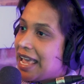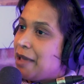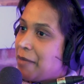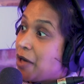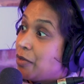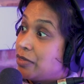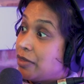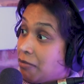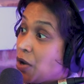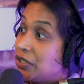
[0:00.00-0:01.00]
set him out
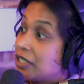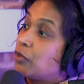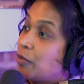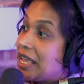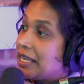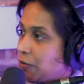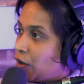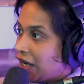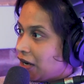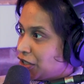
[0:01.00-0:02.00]
the most and will make
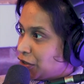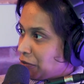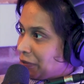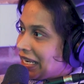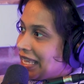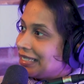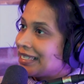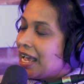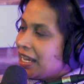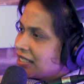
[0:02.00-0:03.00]
him quite hard to
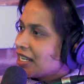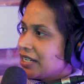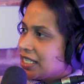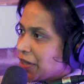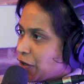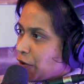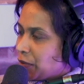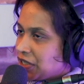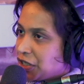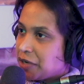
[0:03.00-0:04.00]
replace, because there is other
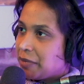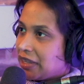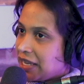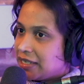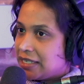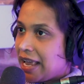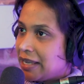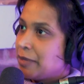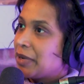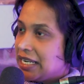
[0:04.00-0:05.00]
opposition, but they
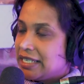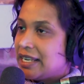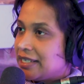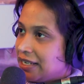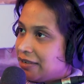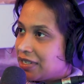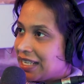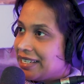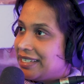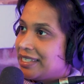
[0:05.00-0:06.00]
typically tend to live
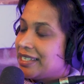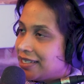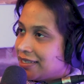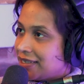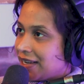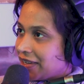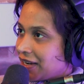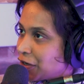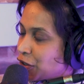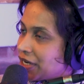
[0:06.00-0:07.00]
as dissidents in
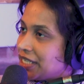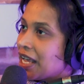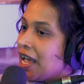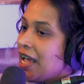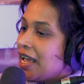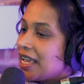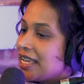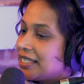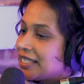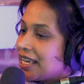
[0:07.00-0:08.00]
other countries,
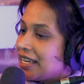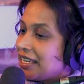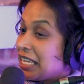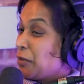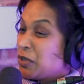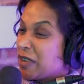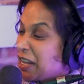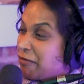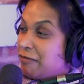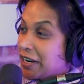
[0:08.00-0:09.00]
is that he was
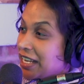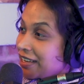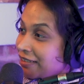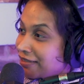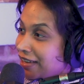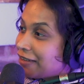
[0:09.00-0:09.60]
really funny